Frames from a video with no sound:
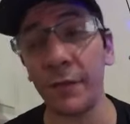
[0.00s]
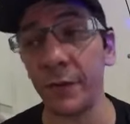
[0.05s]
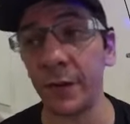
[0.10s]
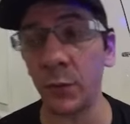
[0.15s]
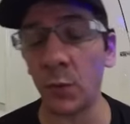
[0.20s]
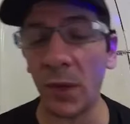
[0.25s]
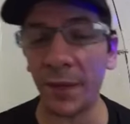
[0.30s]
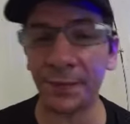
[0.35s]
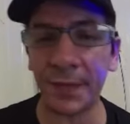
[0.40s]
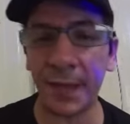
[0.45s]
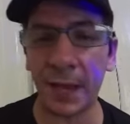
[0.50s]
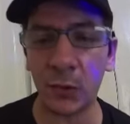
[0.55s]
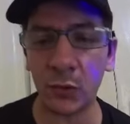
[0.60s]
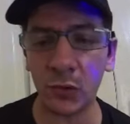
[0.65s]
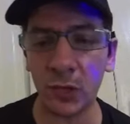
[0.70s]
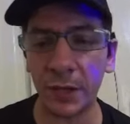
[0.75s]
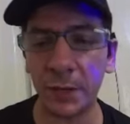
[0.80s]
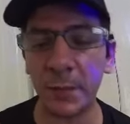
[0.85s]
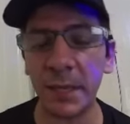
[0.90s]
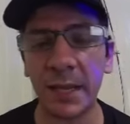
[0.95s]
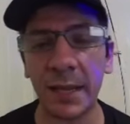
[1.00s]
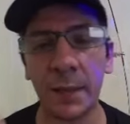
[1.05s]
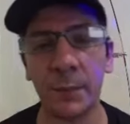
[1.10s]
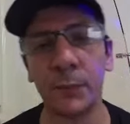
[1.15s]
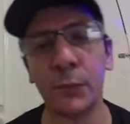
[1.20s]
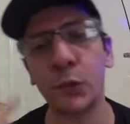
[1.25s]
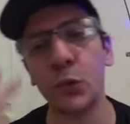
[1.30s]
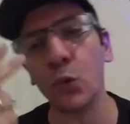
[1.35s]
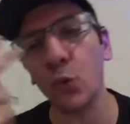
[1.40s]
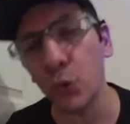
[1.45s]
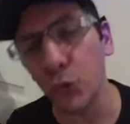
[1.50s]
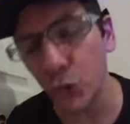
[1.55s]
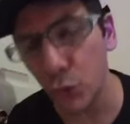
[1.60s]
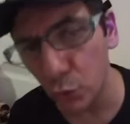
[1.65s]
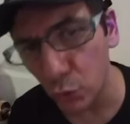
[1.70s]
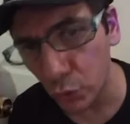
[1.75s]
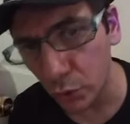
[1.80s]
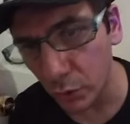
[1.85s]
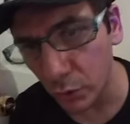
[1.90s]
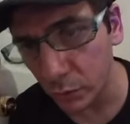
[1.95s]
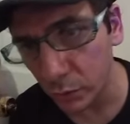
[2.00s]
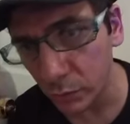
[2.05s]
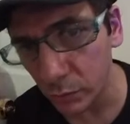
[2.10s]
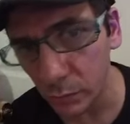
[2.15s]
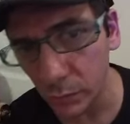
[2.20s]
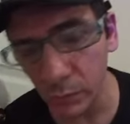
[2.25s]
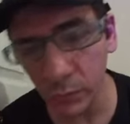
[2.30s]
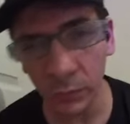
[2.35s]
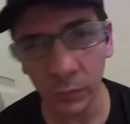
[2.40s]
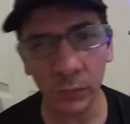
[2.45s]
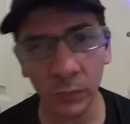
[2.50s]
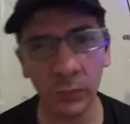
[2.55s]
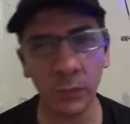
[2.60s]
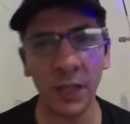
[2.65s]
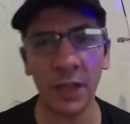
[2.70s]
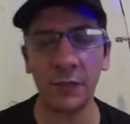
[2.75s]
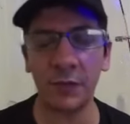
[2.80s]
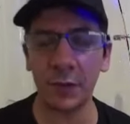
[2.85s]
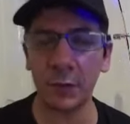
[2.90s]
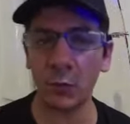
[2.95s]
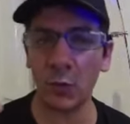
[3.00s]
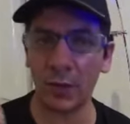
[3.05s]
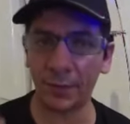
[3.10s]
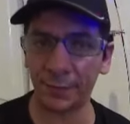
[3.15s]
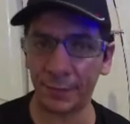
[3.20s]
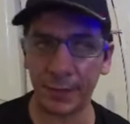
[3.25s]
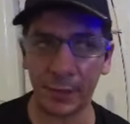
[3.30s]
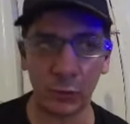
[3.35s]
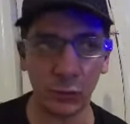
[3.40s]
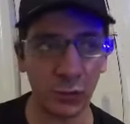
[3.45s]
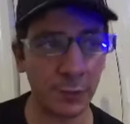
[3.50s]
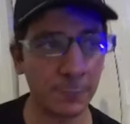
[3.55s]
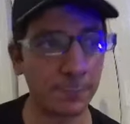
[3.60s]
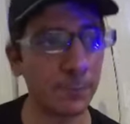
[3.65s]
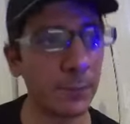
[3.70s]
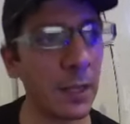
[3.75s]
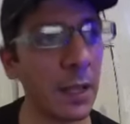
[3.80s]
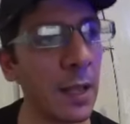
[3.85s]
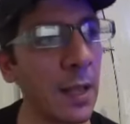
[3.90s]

every 1,000, it became €2 every 1,000.